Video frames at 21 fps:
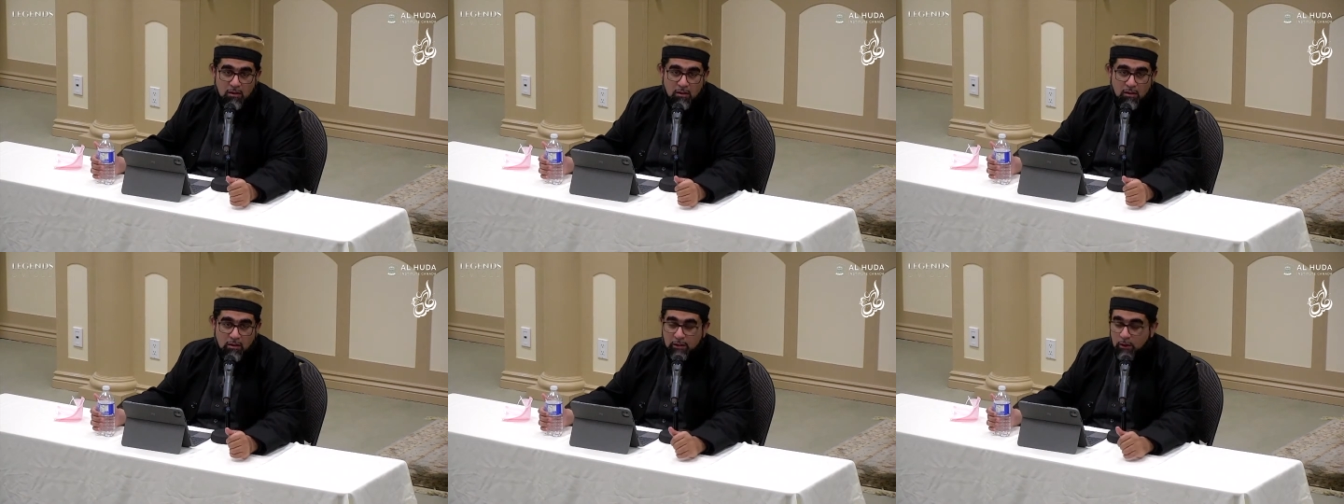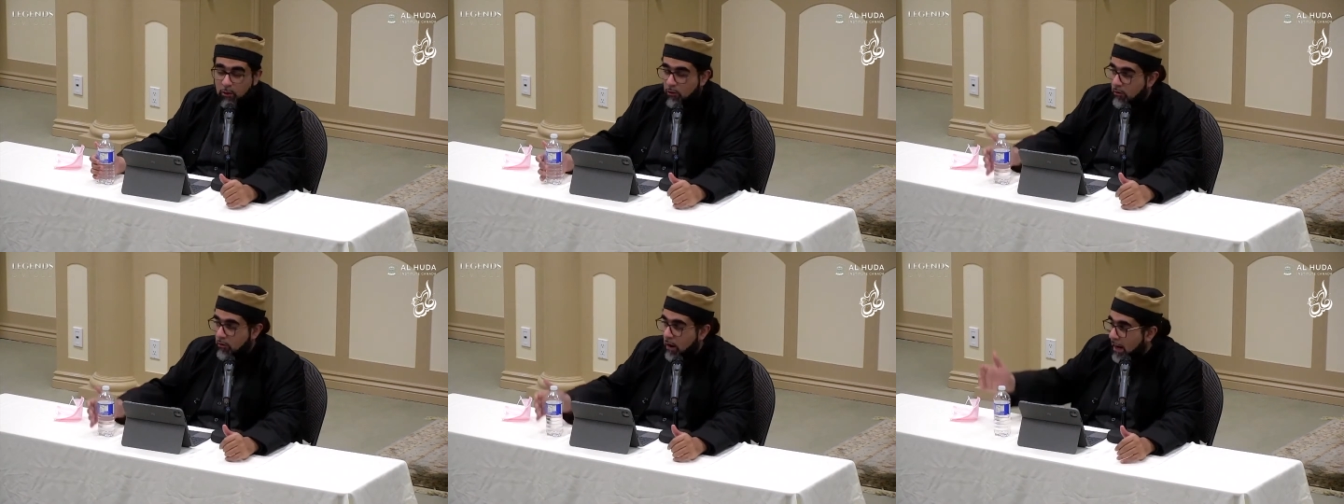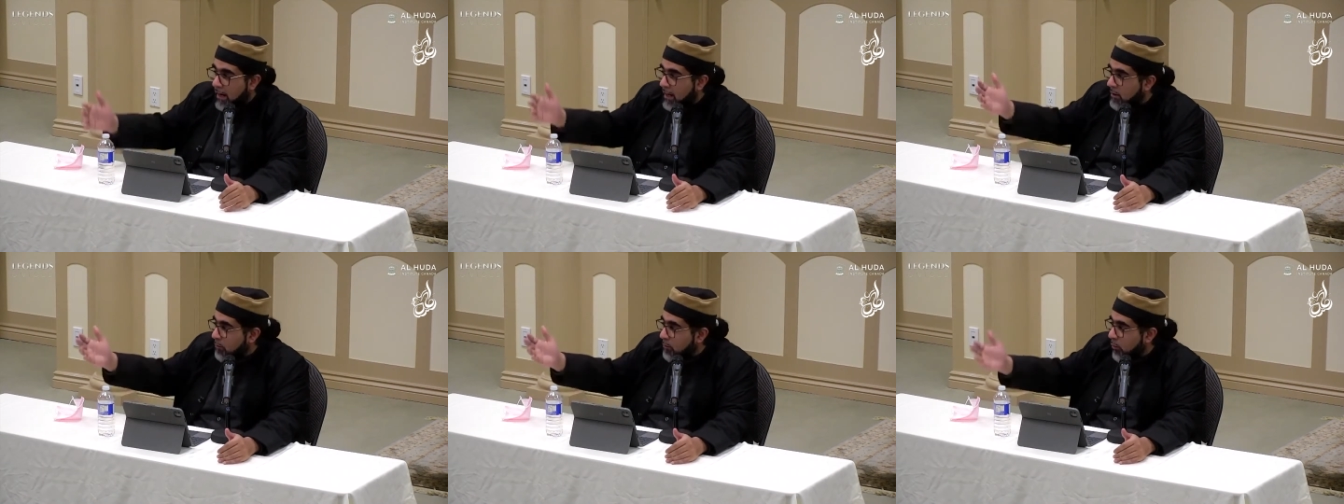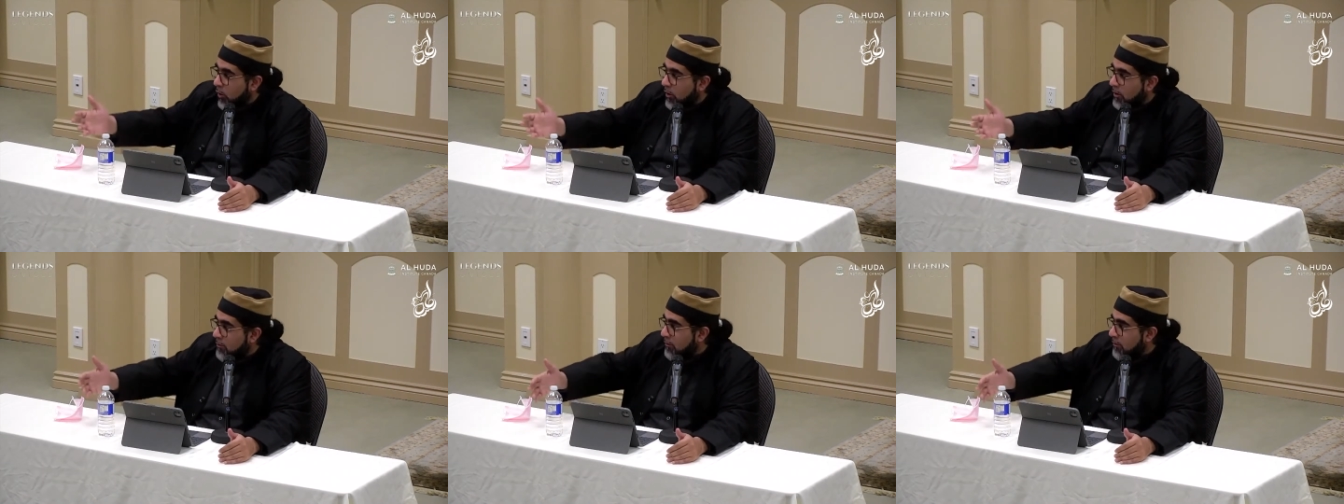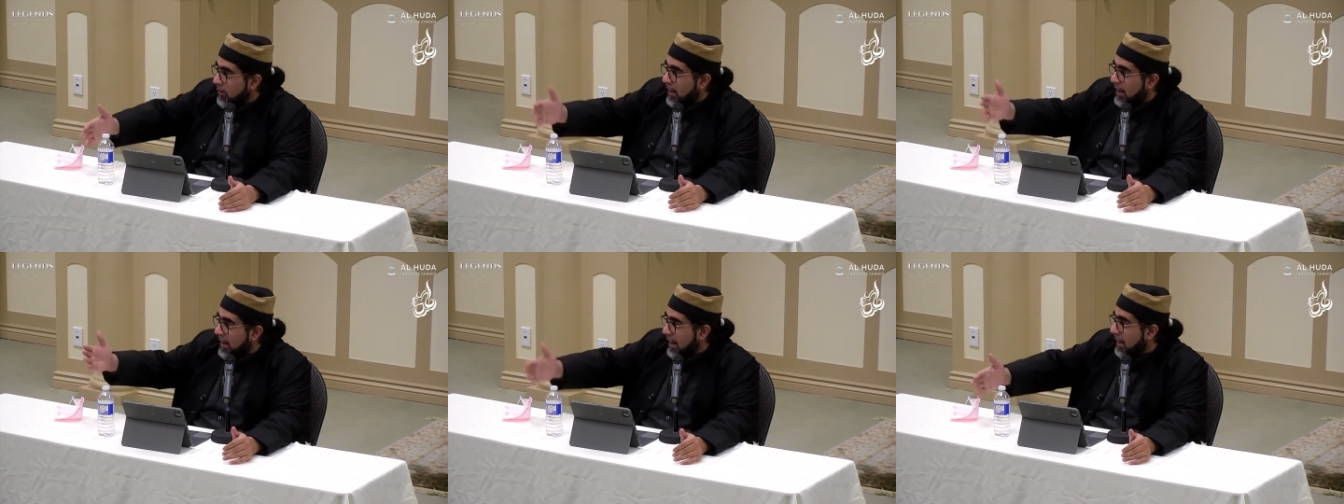They were writing
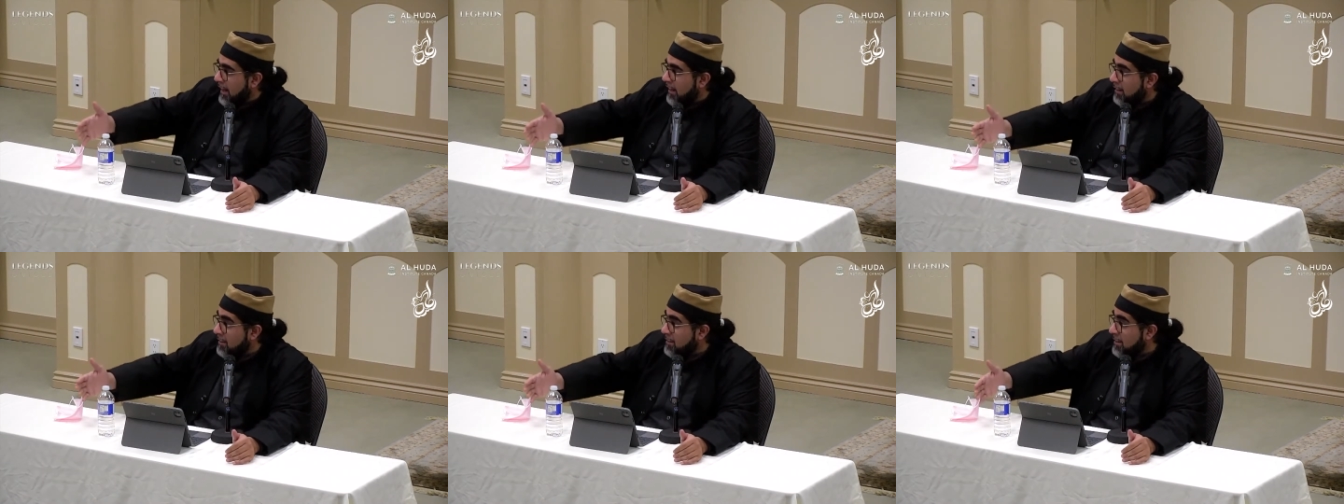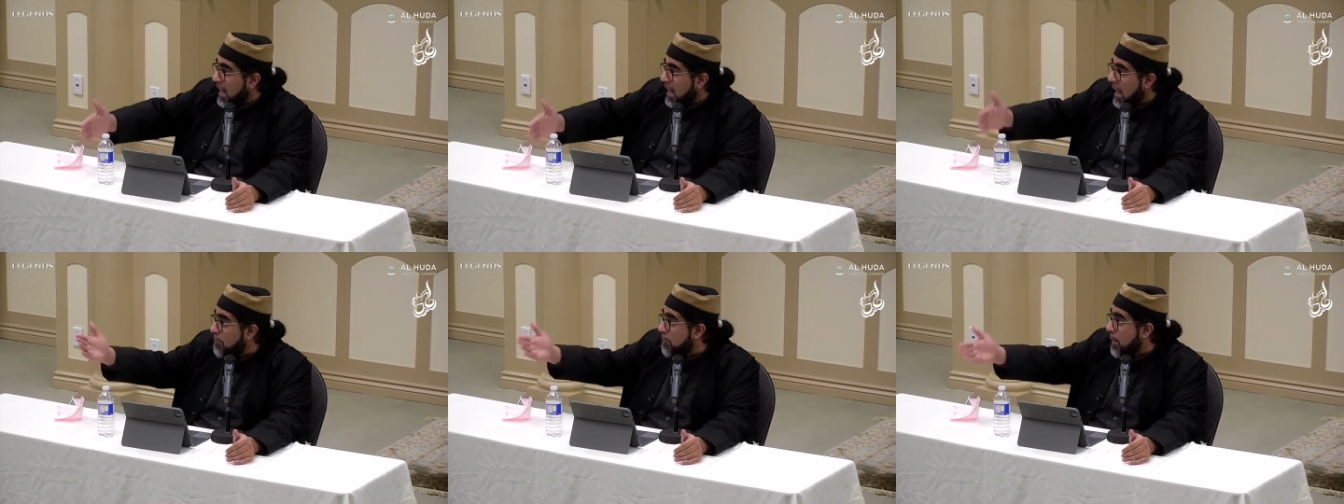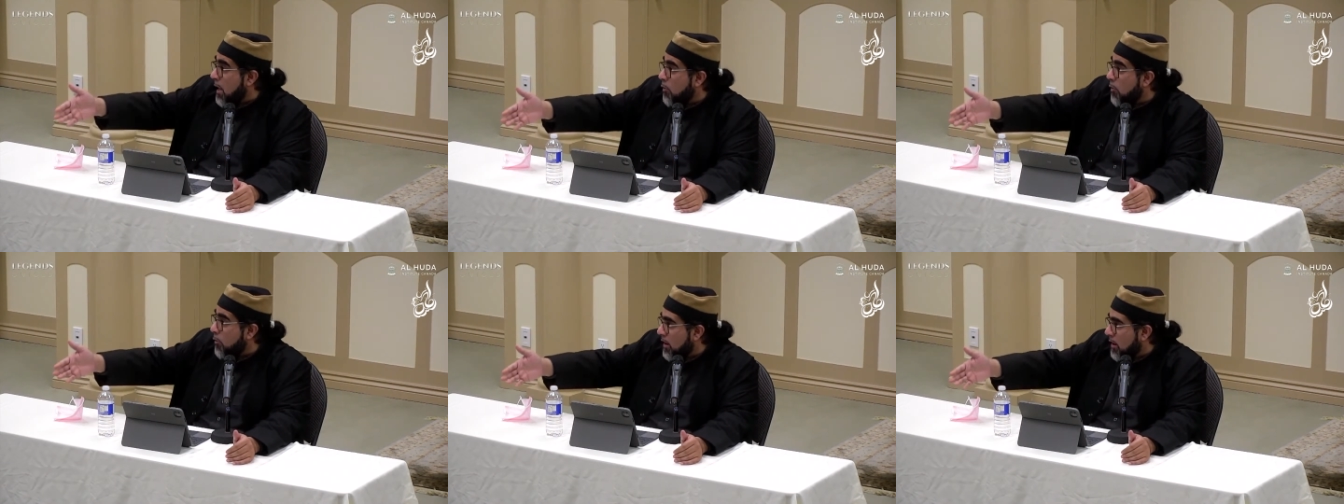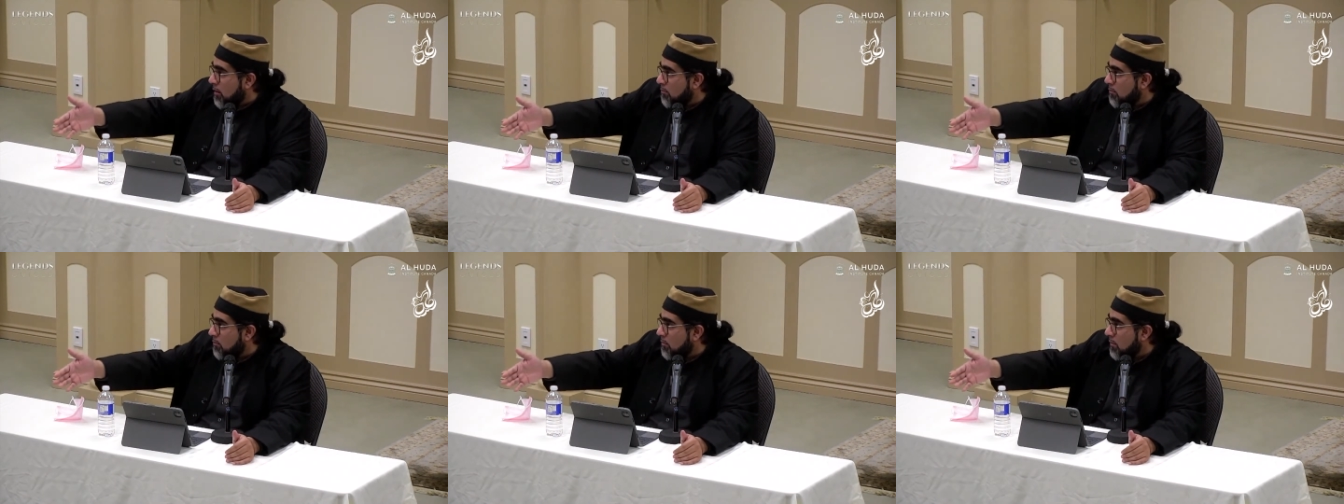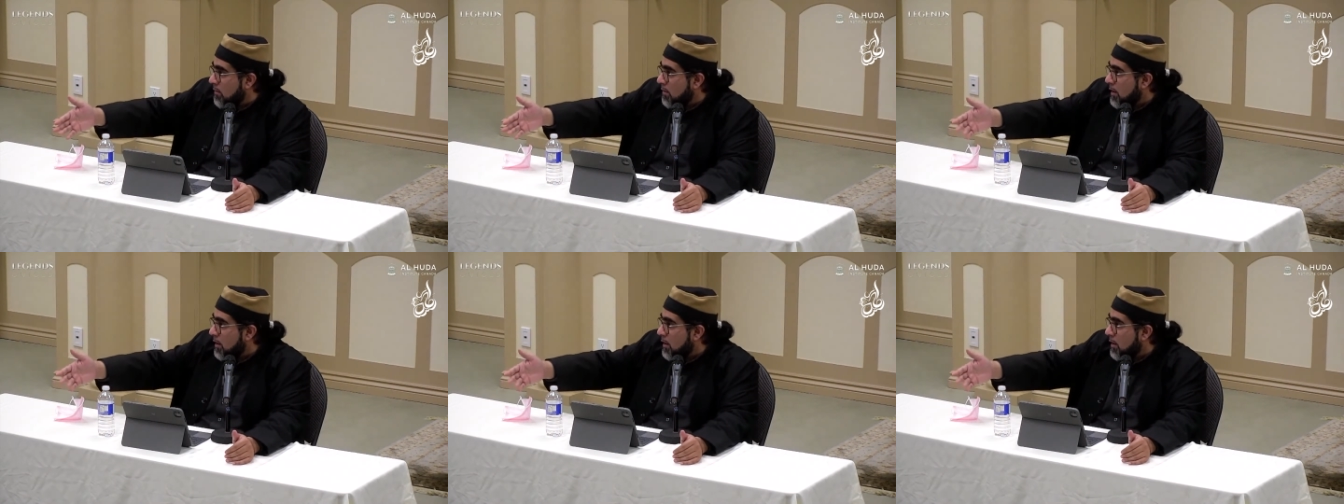poetry in English about him